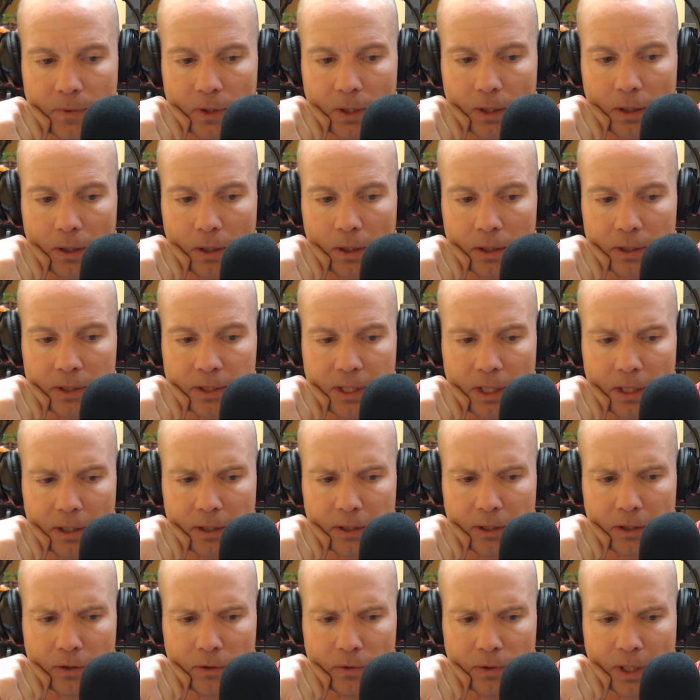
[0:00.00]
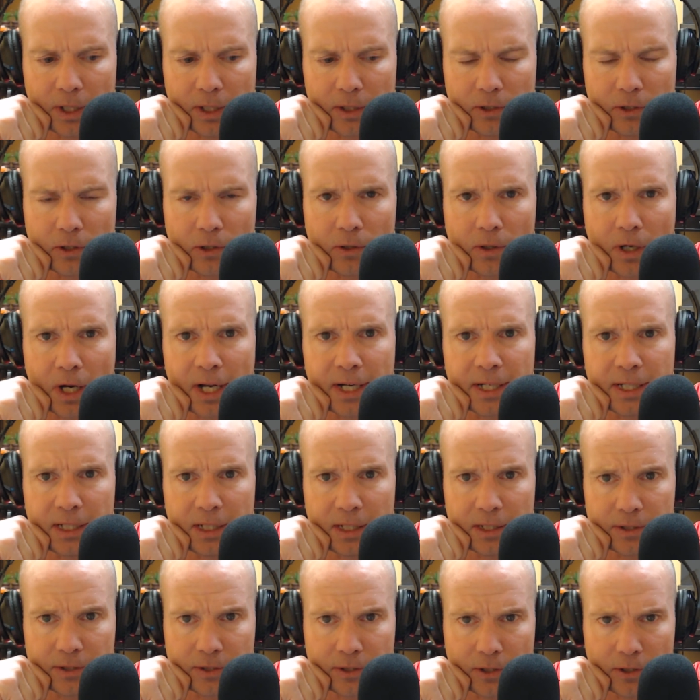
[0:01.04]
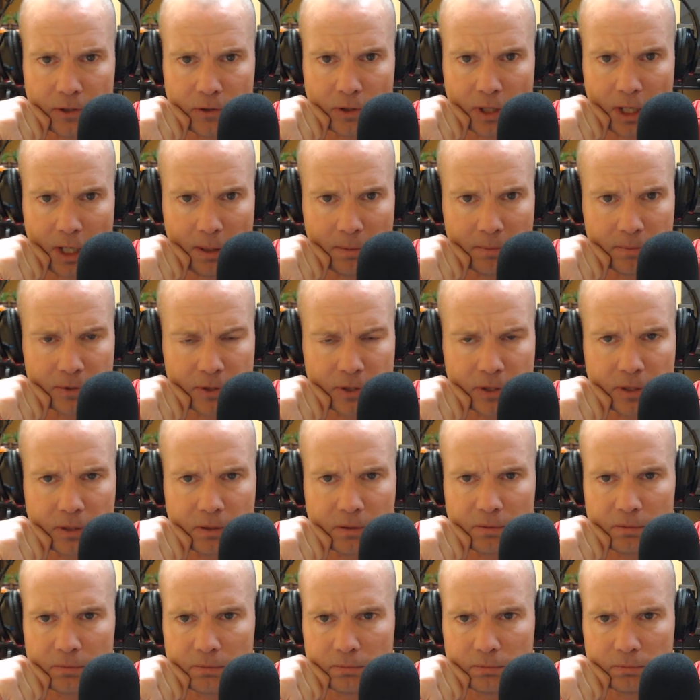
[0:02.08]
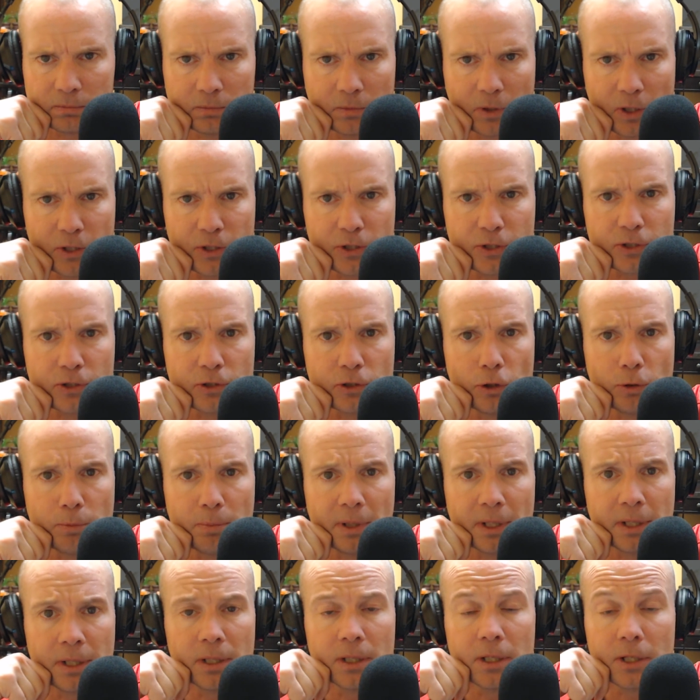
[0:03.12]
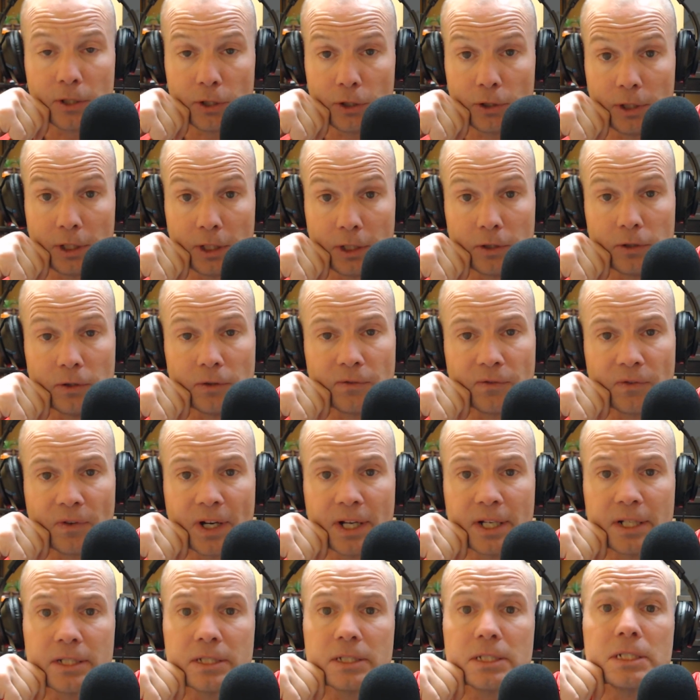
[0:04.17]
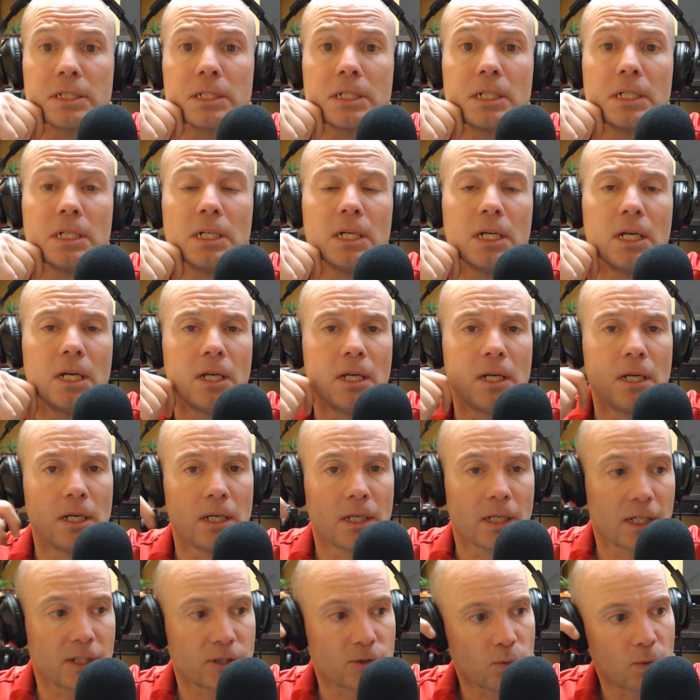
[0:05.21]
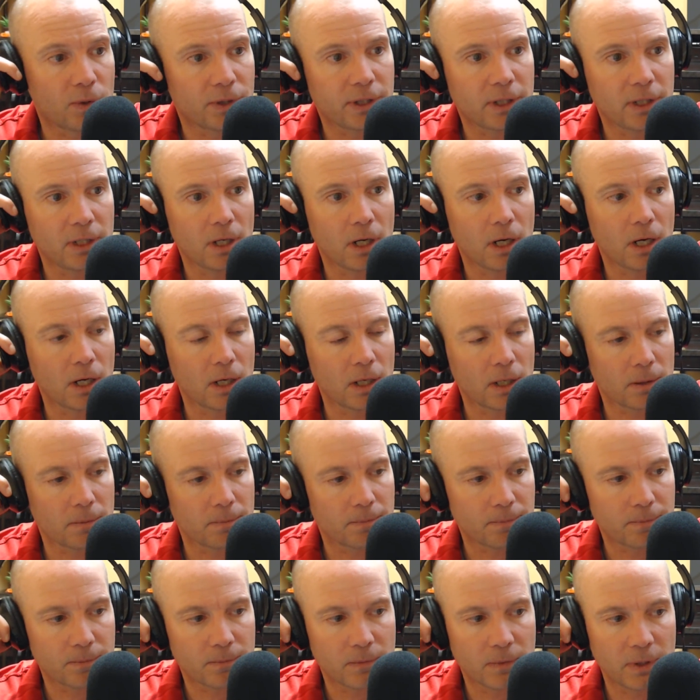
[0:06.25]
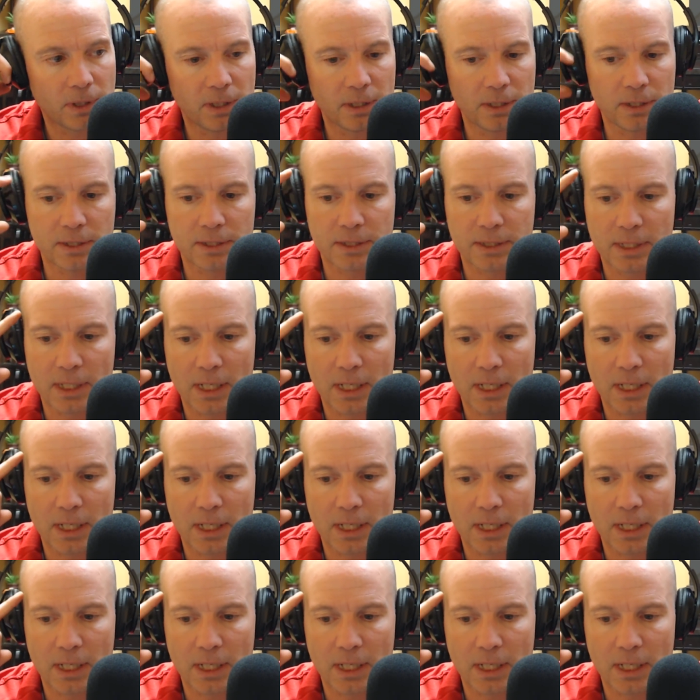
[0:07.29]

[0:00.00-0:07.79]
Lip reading: are telling you that your ideas and your dreams are stupid, you need new friends. Because what they are is,